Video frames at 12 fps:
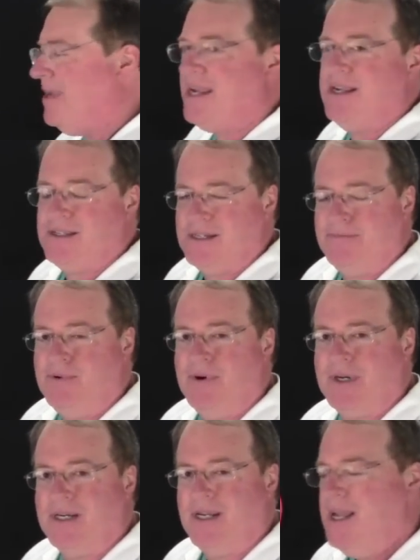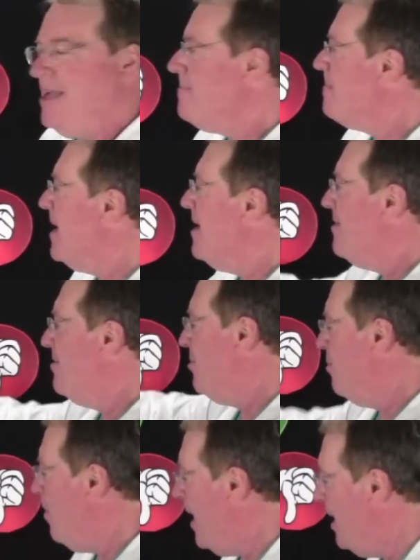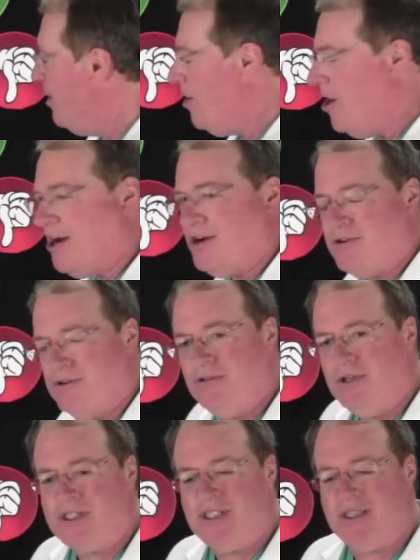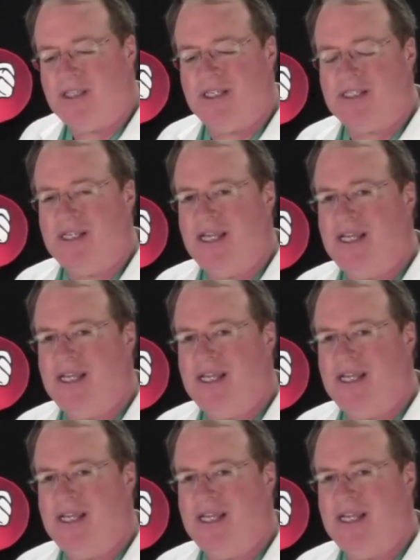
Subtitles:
making is important, the way an auditor looks at this,